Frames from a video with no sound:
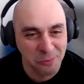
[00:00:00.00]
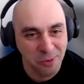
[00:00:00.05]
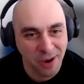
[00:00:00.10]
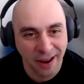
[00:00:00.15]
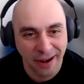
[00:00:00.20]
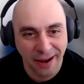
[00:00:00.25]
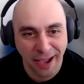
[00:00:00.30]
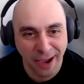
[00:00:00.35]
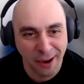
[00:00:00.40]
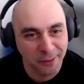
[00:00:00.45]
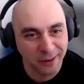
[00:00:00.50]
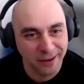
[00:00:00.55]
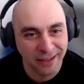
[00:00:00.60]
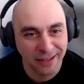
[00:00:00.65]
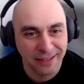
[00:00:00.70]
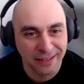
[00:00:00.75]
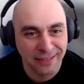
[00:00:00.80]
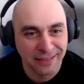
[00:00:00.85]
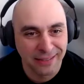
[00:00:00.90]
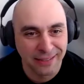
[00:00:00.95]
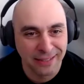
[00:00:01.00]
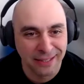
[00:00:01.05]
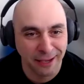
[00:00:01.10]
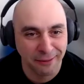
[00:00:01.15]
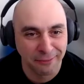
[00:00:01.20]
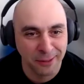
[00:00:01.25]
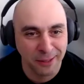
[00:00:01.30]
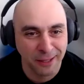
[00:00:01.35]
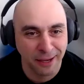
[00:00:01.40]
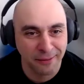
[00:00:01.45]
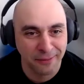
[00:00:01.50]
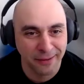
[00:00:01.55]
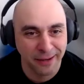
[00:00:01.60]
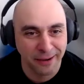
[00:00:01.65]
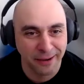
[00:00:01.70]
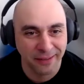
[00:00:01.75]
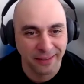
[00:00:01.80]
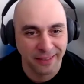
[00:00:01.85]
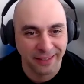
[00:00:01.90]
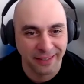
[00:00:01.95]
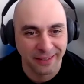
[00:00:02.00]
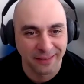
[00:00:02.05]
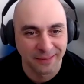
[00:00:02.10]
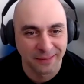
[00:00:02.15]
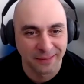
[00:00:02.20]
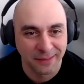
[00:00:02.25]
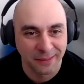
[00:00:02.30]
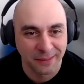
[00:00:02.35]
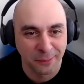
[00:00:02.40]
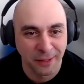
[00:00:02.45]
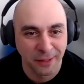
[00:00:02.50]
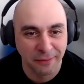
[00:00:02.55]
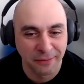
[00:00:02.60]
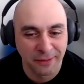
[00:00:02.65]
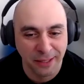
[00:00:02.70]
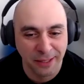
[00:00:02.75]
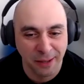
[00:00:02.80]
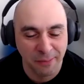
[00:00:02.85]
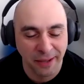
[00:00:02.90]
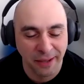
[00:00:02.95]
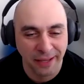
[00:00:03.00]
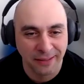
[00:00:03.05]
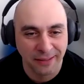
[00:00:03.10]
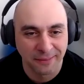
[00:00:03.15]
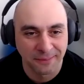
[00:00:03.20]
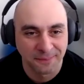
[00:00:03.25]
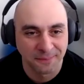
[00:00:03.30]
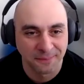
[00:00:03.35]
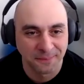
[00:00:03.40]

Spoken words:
in 1 hour, it's tough to cover everything. We'd love to come back.